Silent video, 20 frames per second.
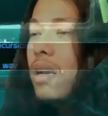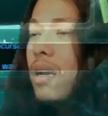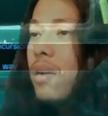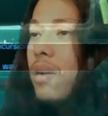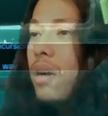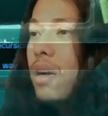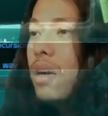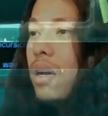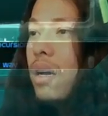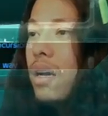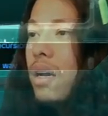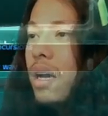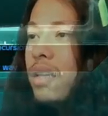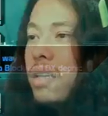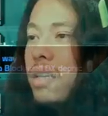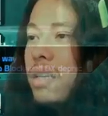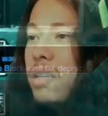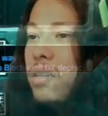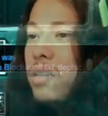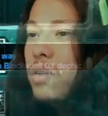I
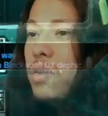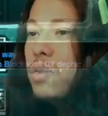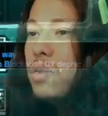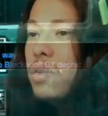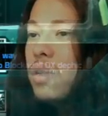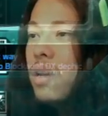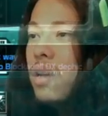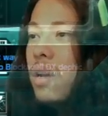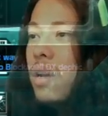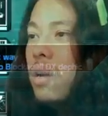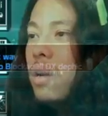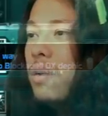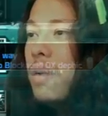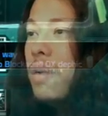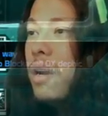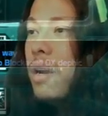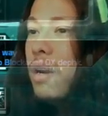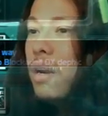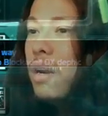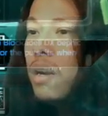tend to use
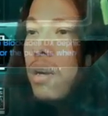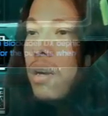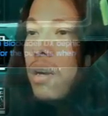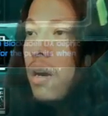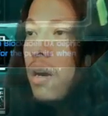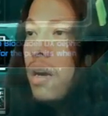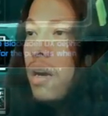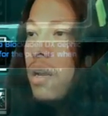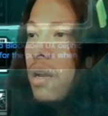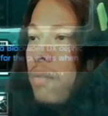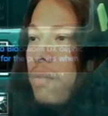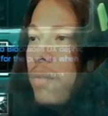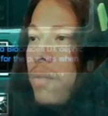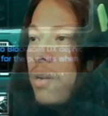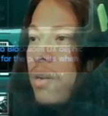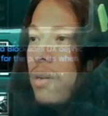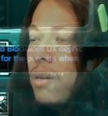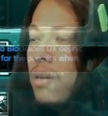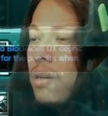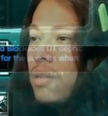rear guard
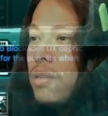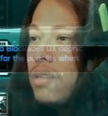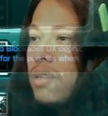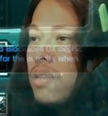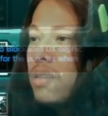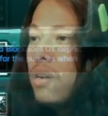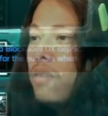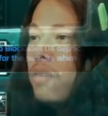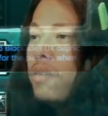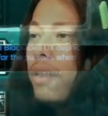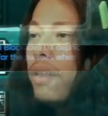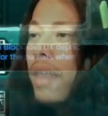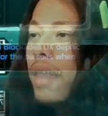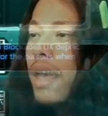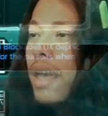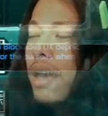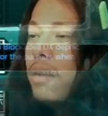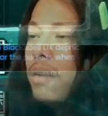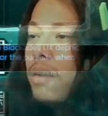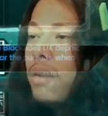because of
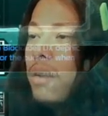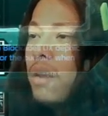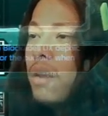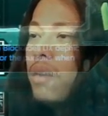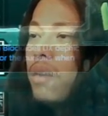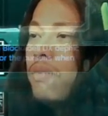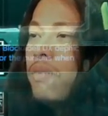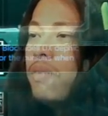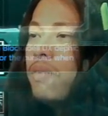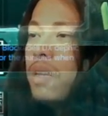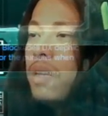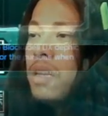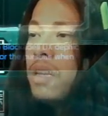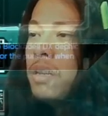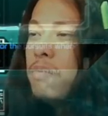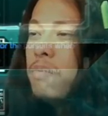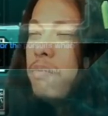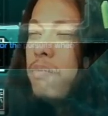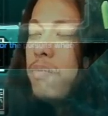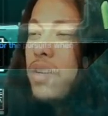that
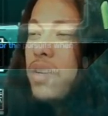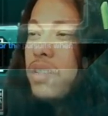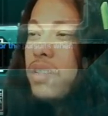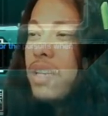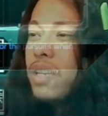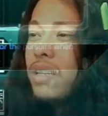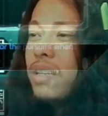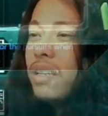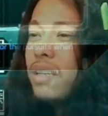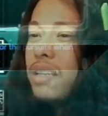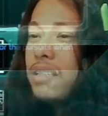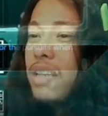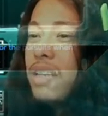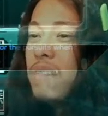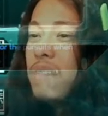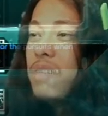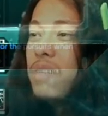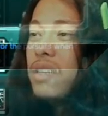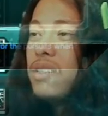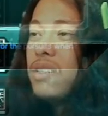15% less
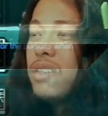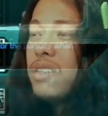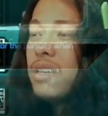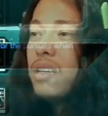damage